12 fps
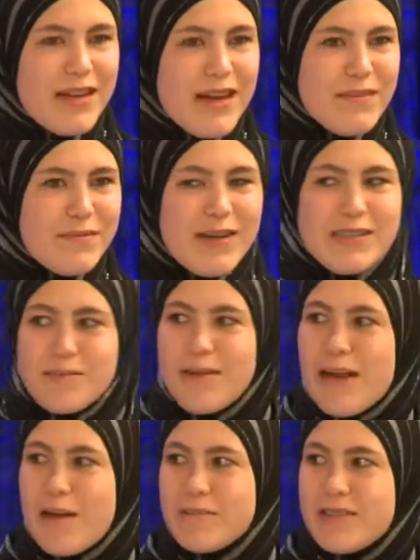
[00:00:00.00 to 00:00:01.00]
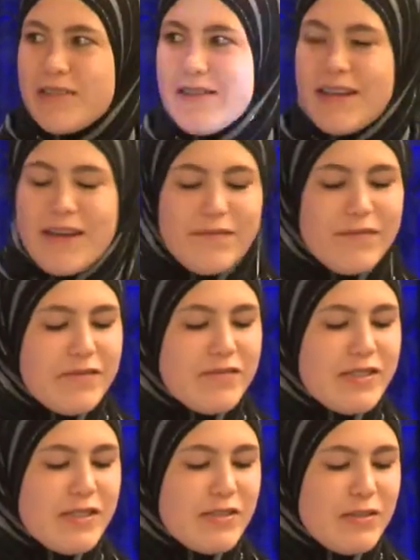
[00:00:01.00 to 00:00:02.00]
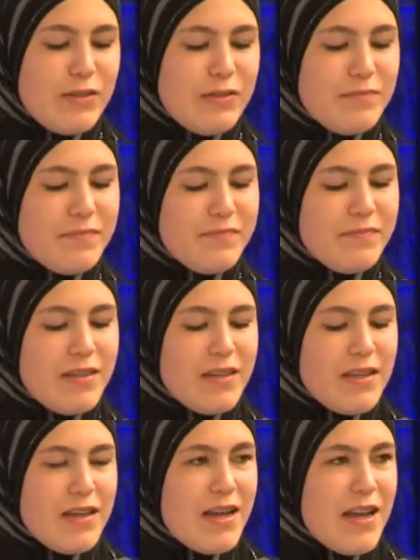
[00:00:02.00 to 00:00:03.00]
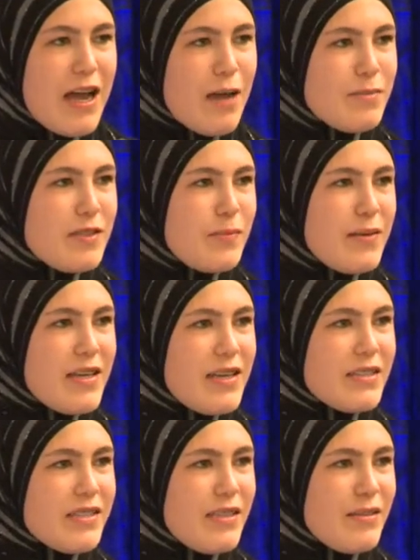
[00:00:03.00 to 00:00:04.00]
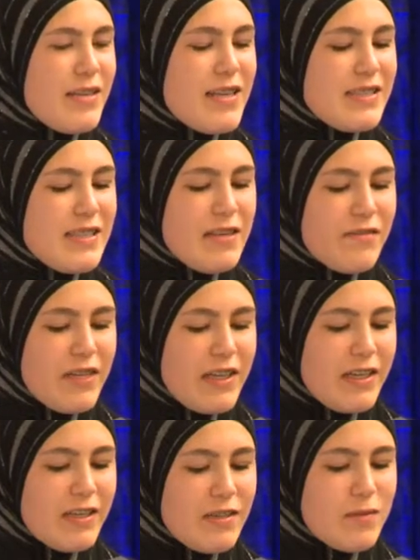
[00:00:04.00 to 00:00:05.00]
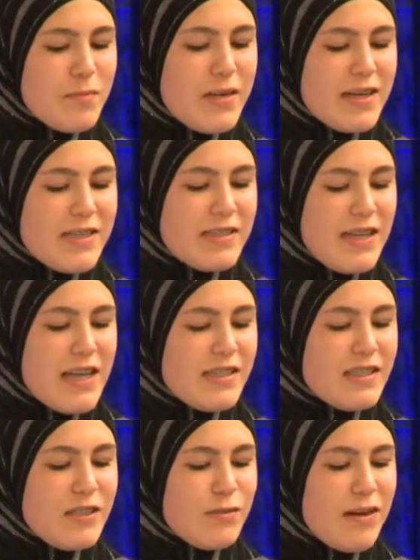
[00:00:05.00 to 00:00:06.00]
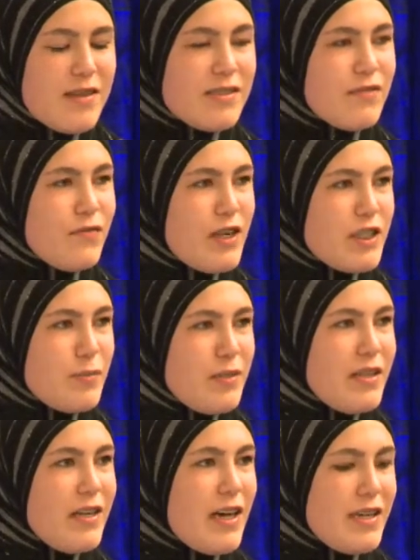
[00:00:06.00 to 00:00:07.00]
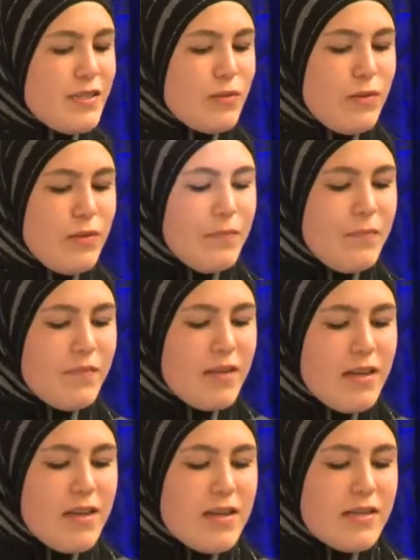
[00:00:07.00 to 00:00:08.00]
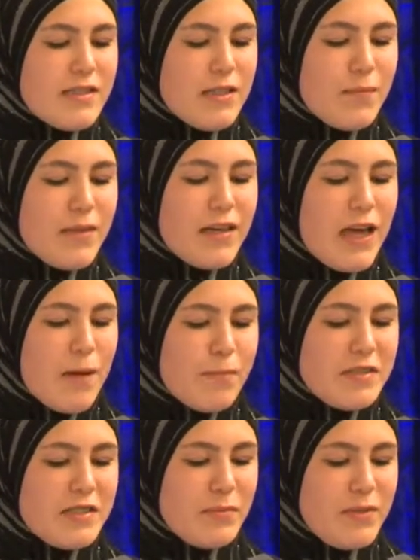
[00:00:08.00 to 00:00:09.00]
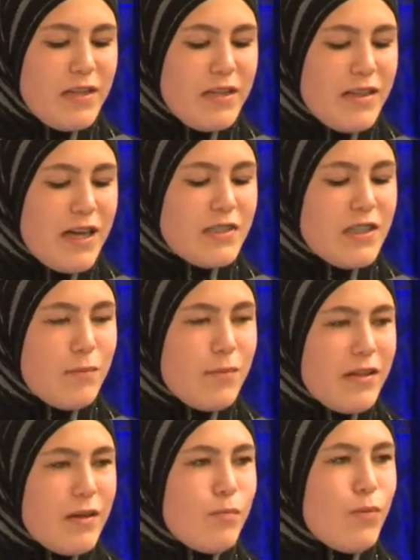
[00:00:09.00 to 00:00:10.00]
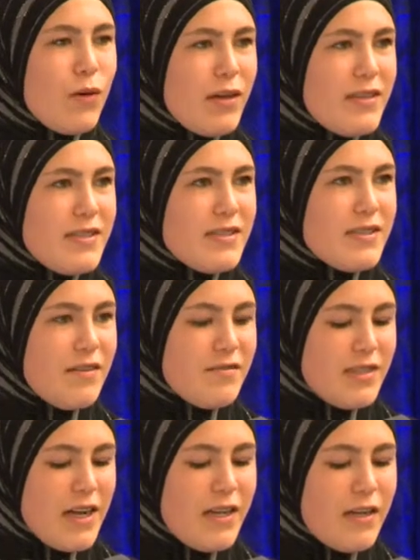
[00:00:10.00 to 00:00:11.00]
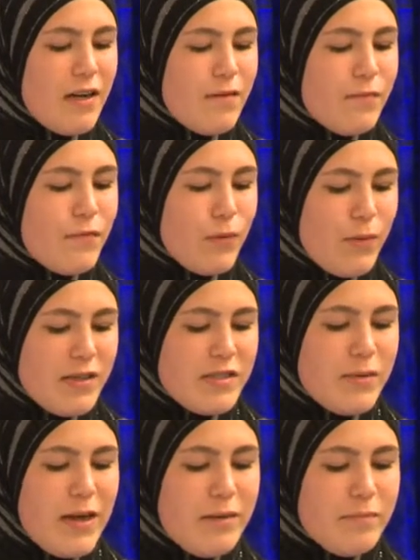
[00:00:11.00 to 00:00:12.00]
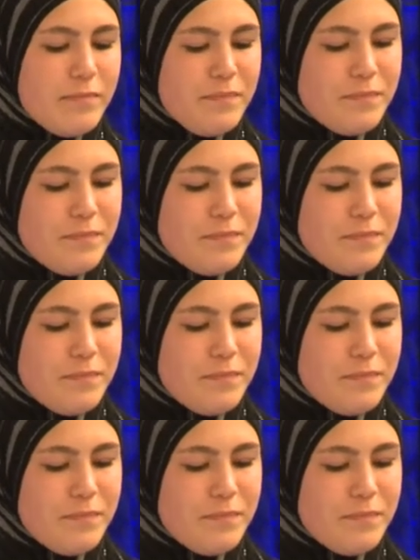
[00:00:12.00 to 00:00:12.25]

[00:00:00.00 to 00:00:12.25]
I am Fatima Abdo and I am 15 years old. I'm speaking to you this evening because last year when I was a freshman in high school, something happened to me that taught me the importance of standing up for what is right.